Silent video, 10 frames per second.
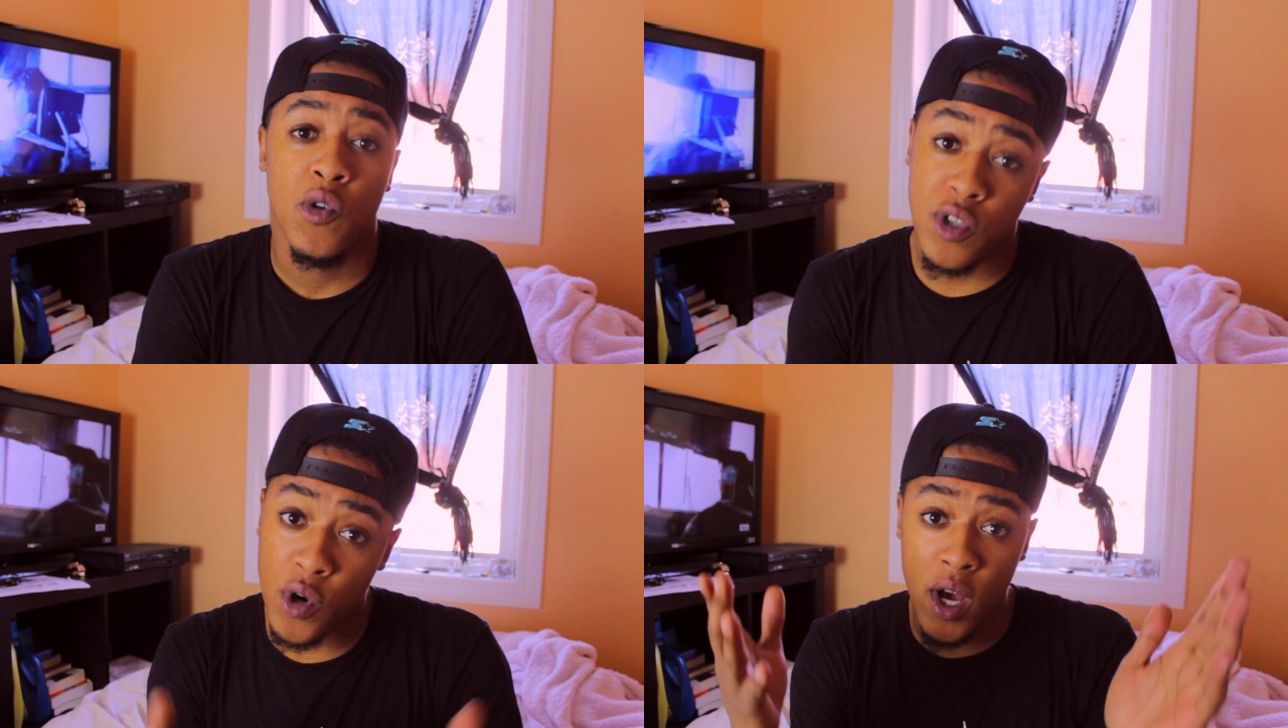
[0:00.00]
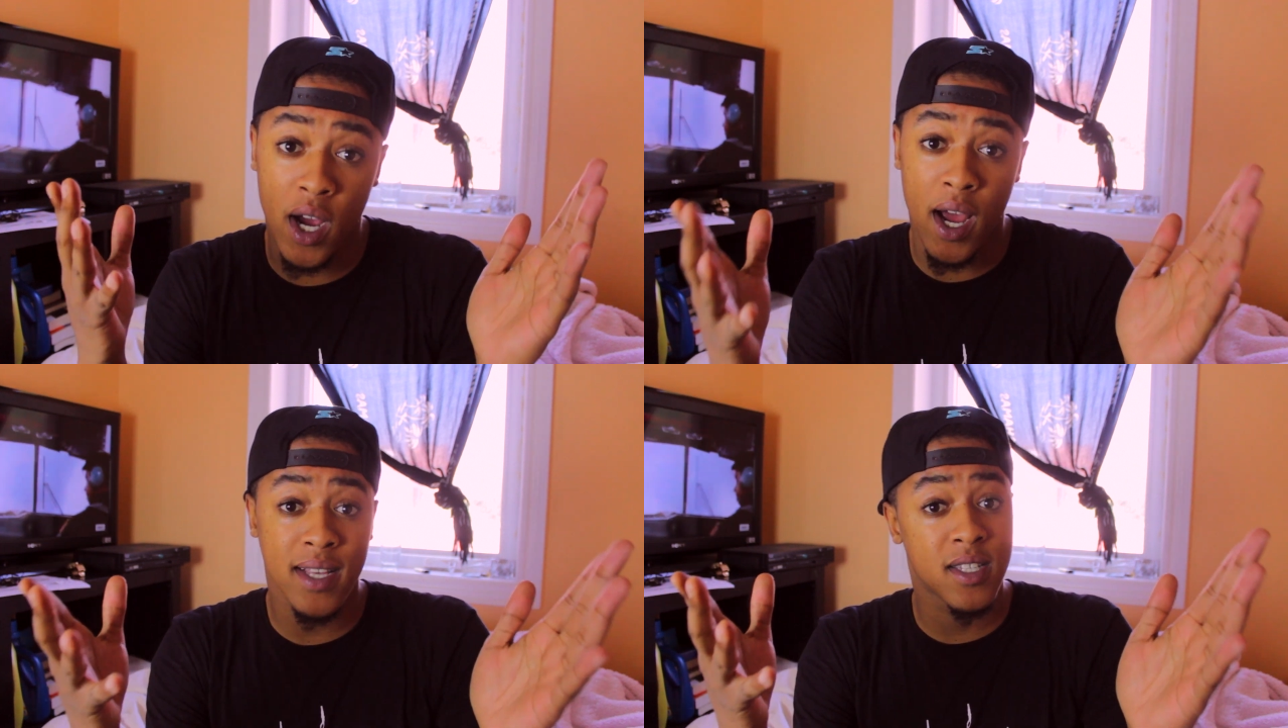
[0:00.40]
What's going
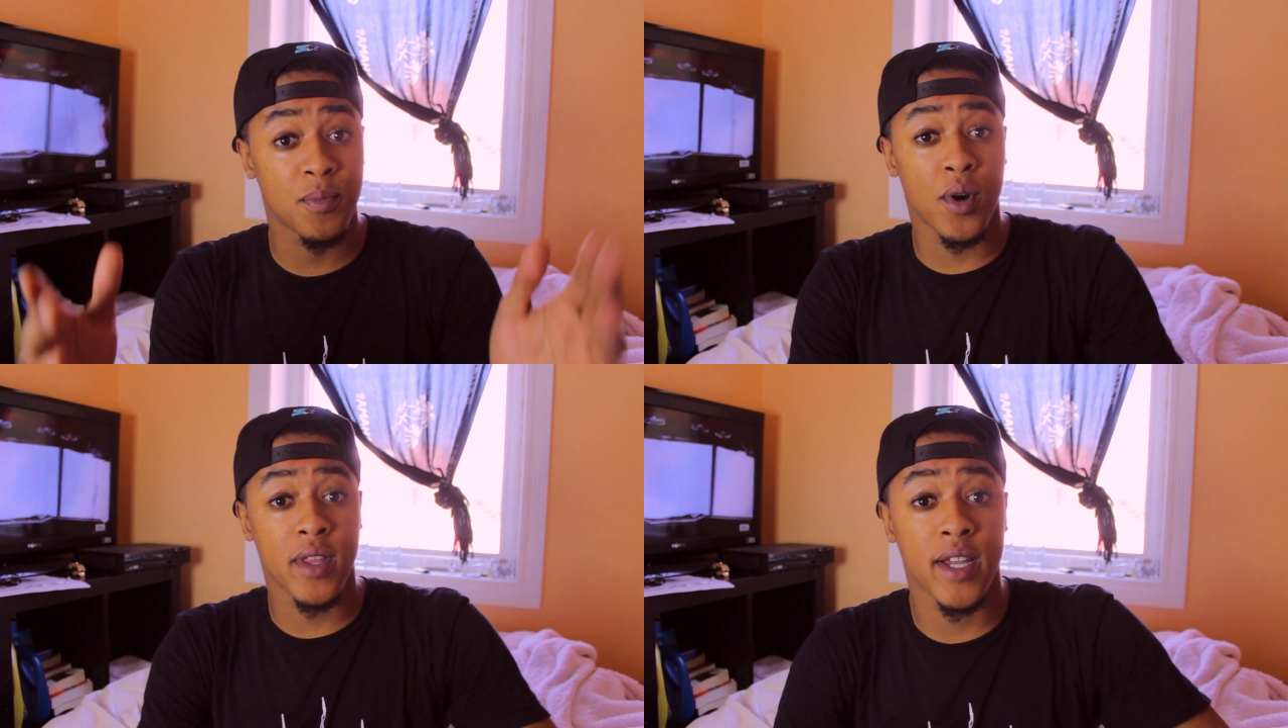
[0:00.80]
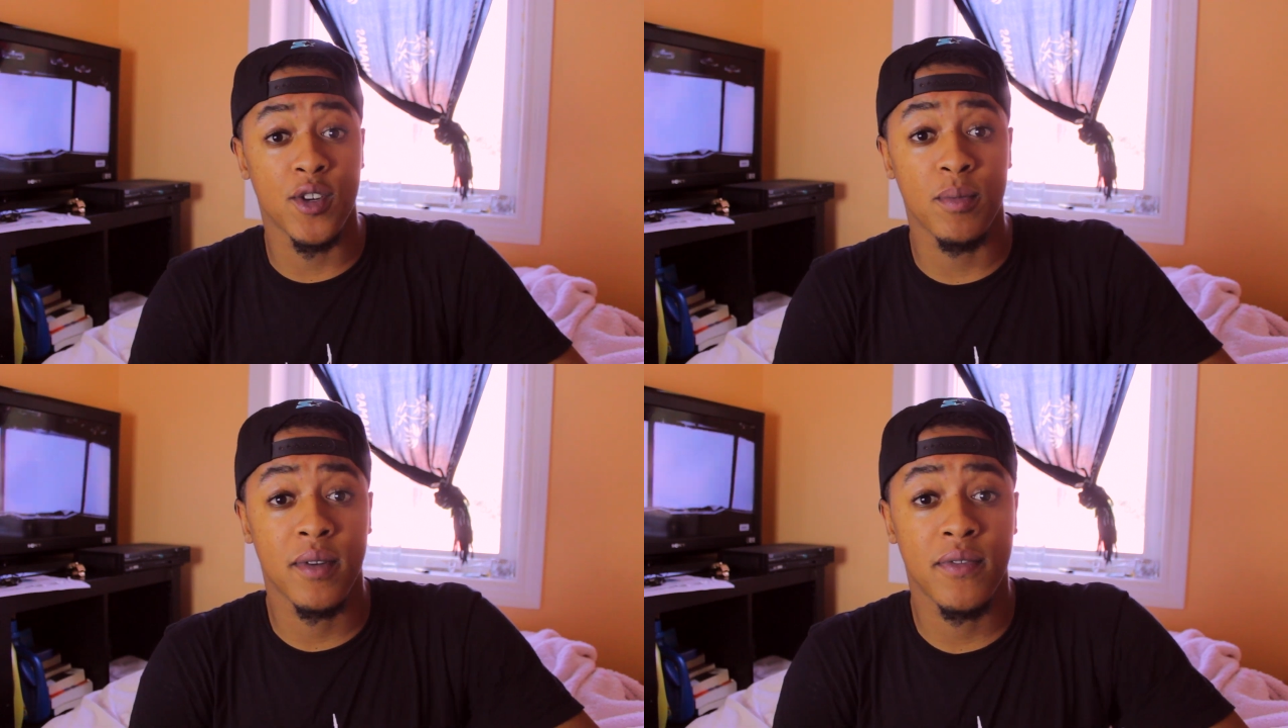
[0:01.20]
on guys? It's your boy that
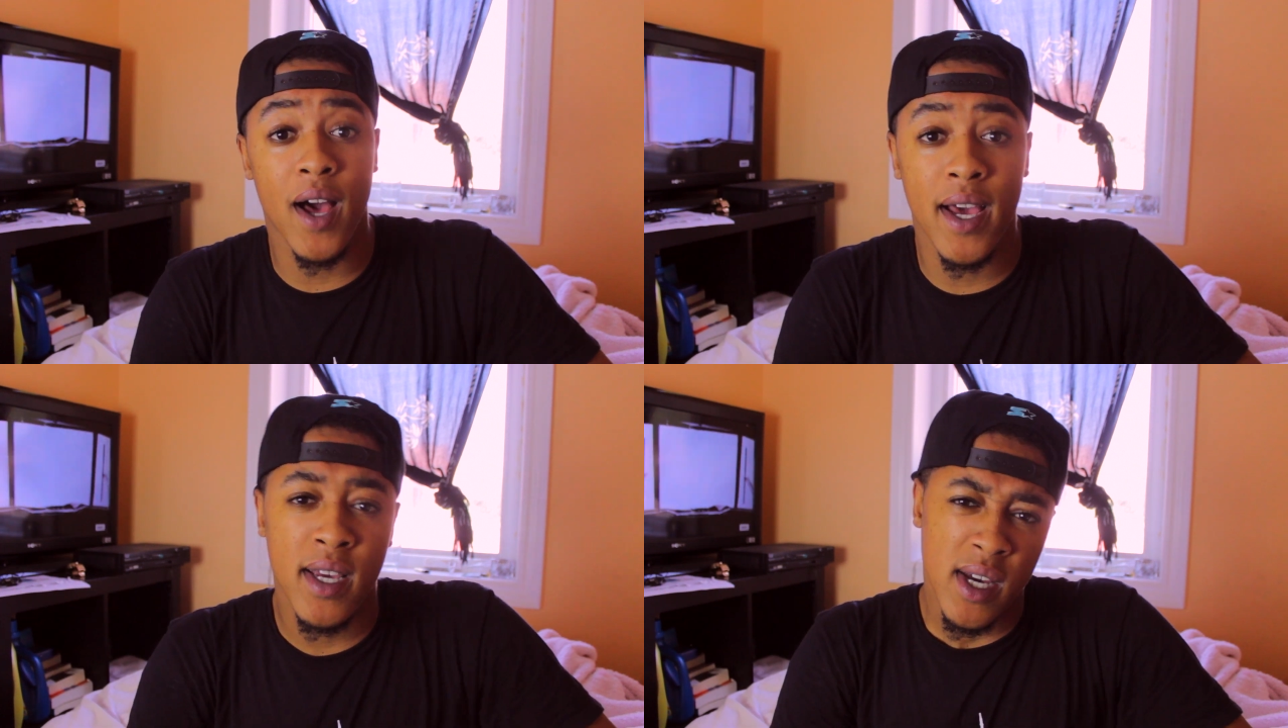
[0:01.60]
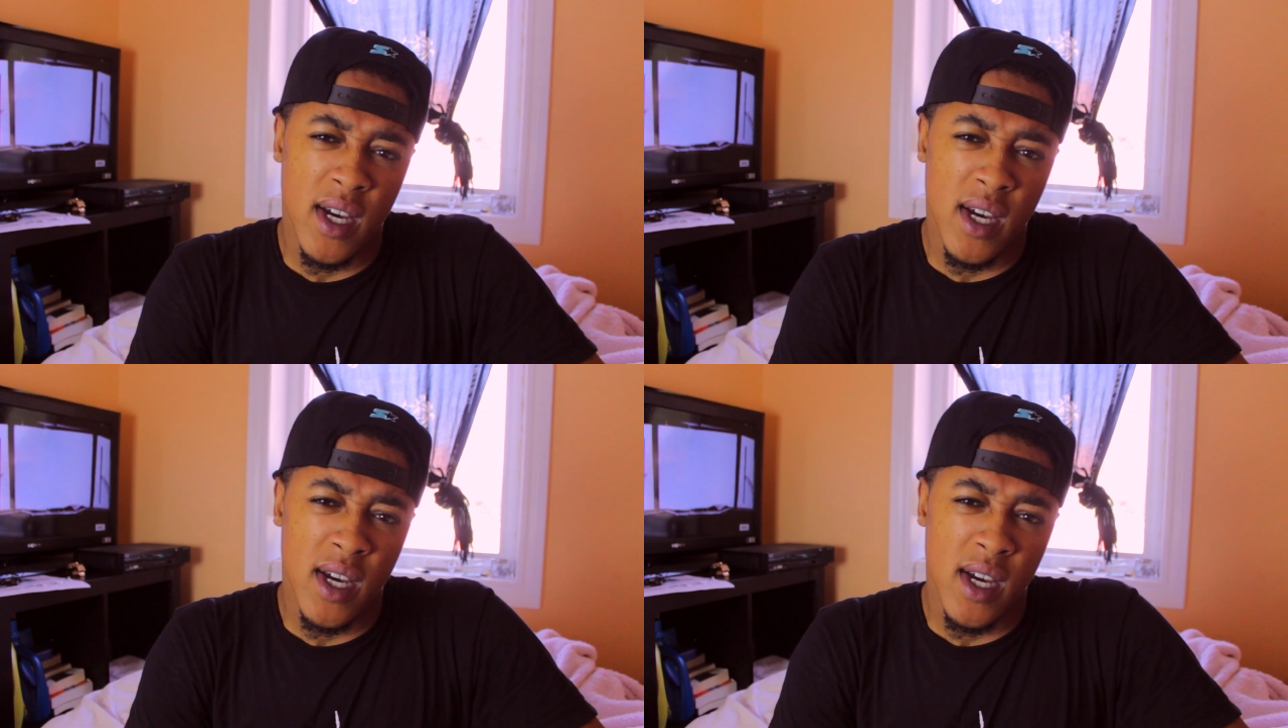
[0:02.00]
dude McFly.